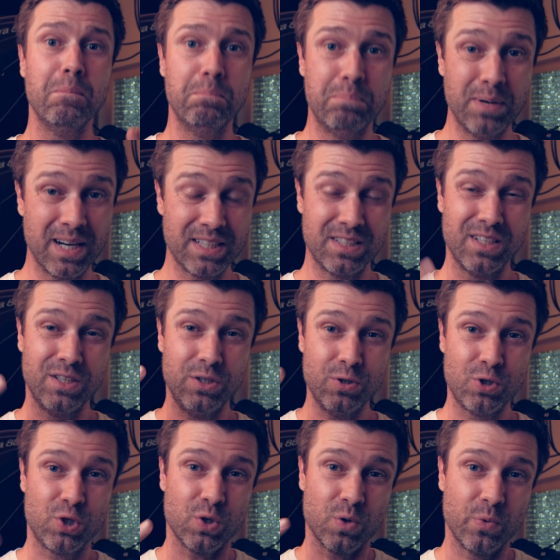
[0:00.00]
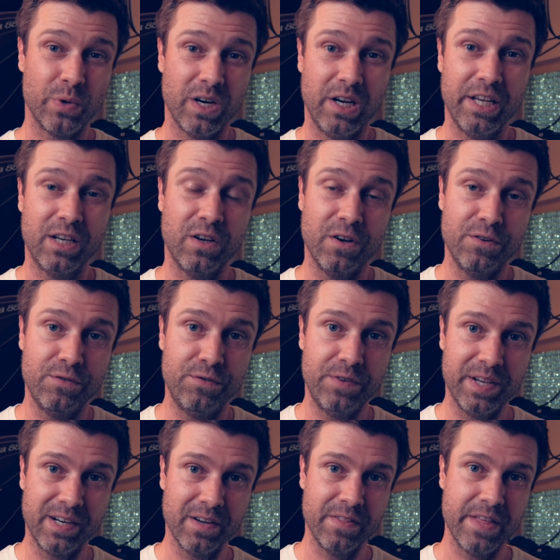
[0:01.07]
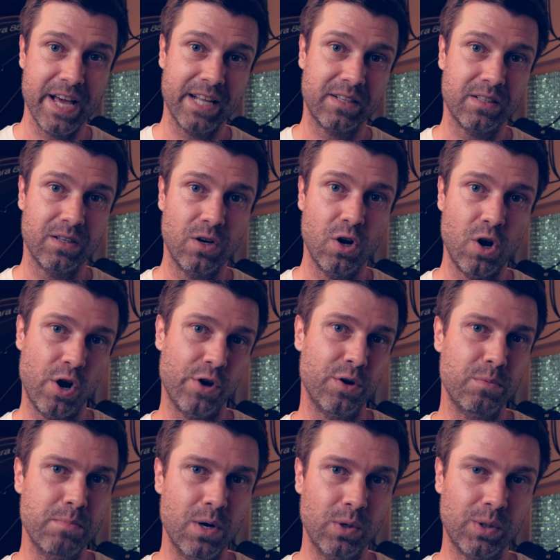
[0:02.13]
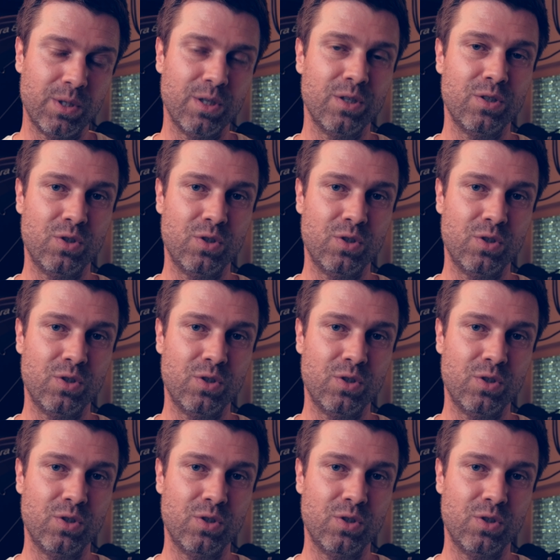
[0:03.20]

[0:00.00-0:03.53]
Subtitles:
but you should really configure that auto mode